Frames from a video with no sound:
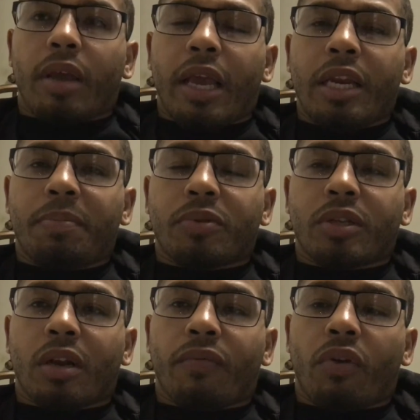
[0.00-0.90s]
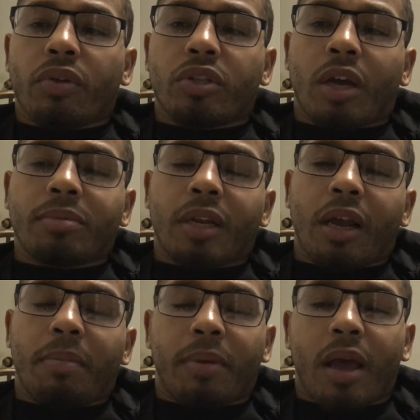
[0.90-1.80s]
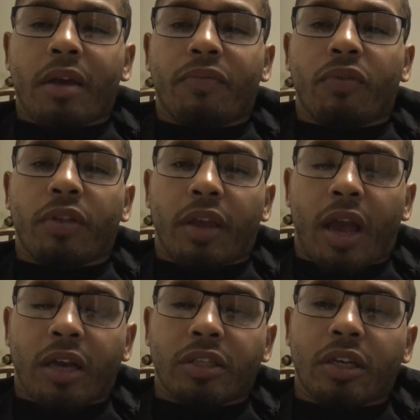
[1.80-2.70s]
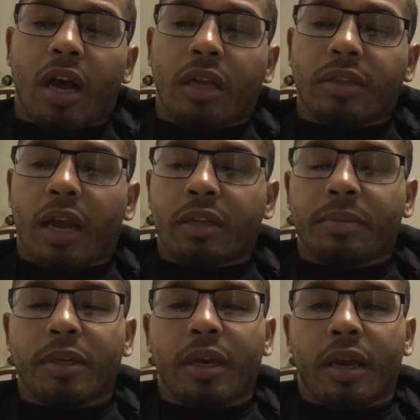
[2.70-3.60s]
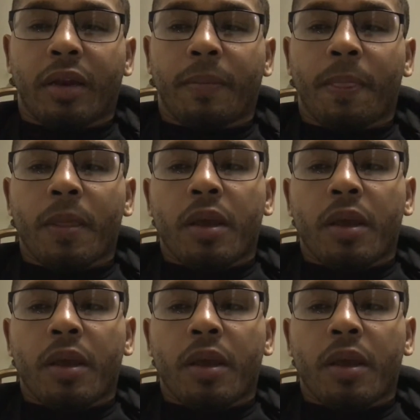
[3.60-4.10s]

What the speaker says: 80% of all the jobs that I applied for, they actually contact me, and